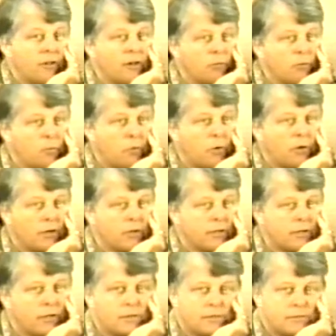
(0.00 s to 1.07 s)
with Paul Little,
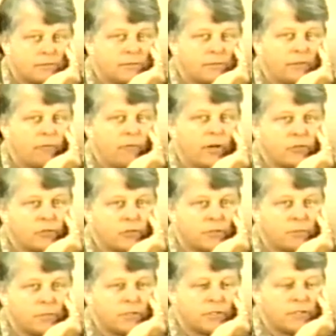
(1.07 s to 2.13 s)
evangelism
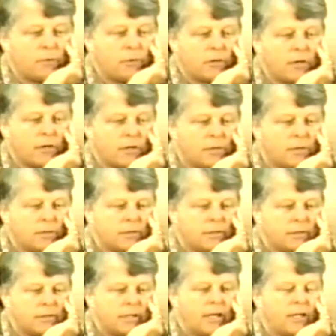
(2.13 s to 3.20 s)
in seminary,
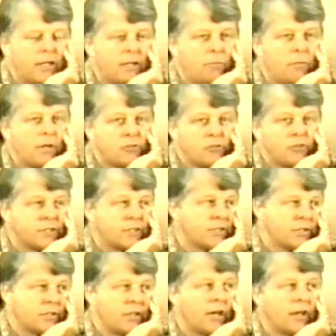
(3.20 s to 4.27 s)
and he mentions this
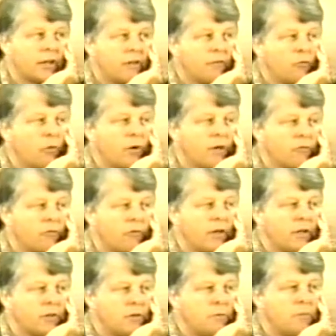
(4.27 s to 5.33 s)
in How to Give Away Your
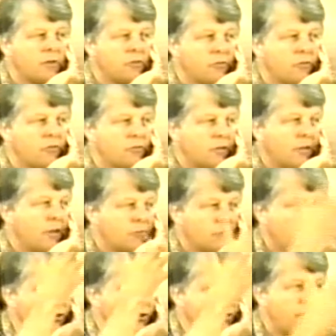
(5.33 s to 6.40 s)
Faith. He mentions, he has a
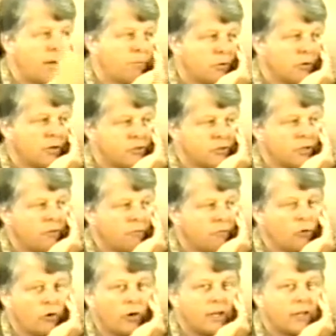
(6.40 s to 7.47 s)
whole chapter on John
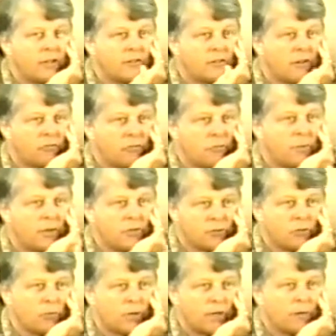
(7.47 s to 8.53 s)
4, and he doesn't mention
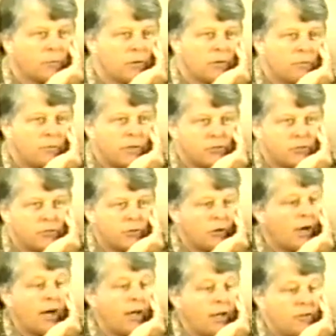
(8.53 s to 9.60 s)
what I'm going to mention to you.
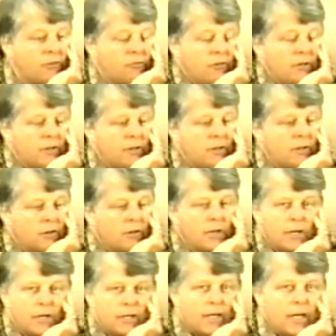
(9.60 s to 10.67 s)
I hadn't seen it either.
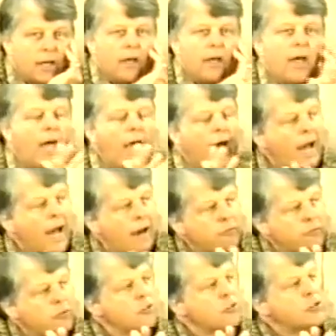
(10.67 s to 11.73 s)

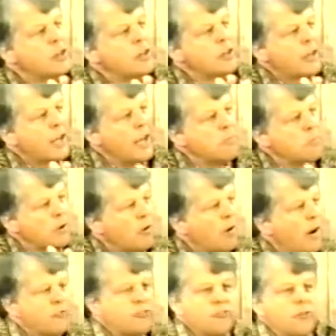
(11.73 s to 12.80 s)
After she came to
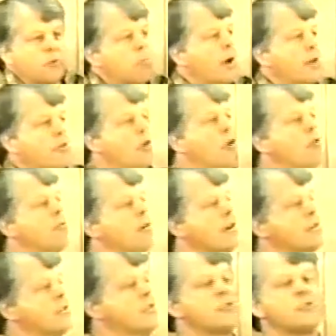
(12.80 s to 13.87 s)
Christ and she brought the whole
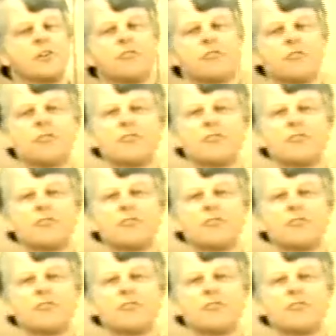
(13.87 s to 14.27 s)
village to Jesus,